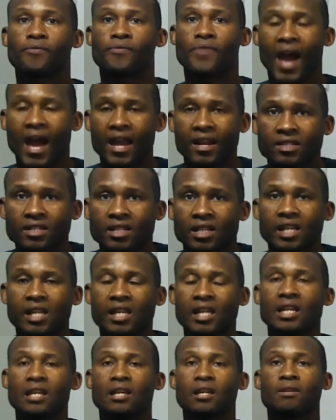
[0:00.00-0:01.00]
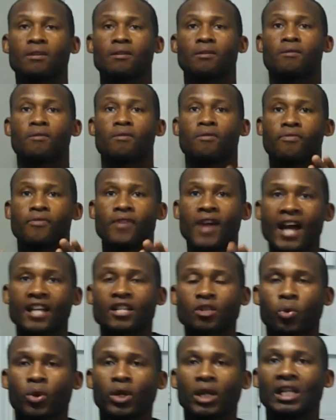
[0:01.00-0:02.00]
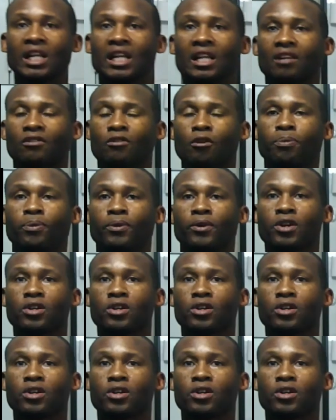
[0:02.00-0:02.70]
That is the key. That's what elite level